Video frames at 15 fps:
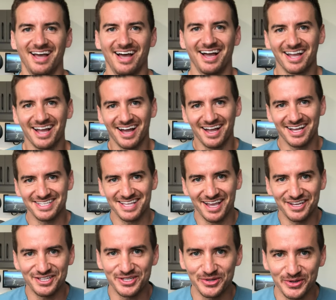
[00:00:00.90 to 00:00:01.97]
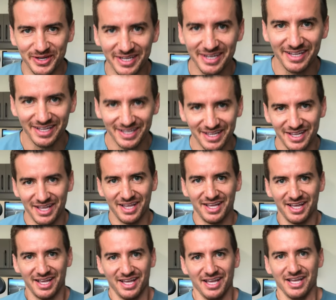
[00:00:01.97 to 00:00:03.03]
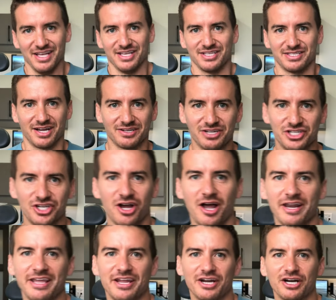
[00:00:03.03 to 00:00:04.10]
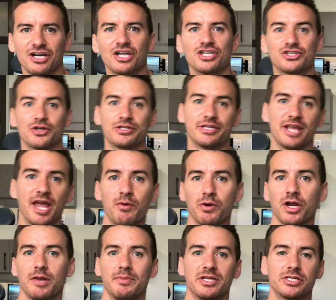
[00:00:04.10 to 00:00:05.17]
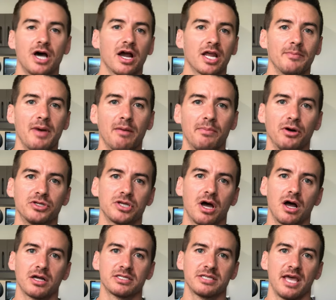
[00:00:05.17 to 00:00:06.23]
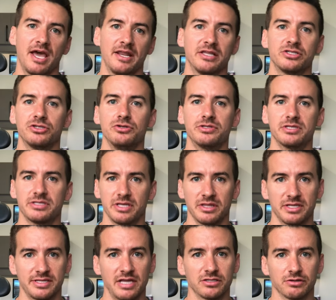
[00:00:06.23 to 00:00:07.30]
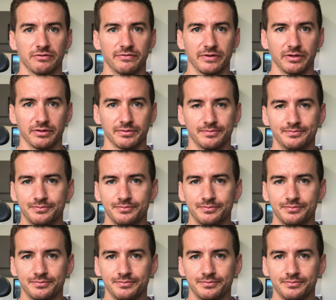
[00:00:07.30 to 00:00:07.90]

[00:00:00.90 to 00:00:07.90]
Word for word: Hi guys, how you doing? Doctor Shaun here. So today we're going to be talking about Botox and its uses in the dental field.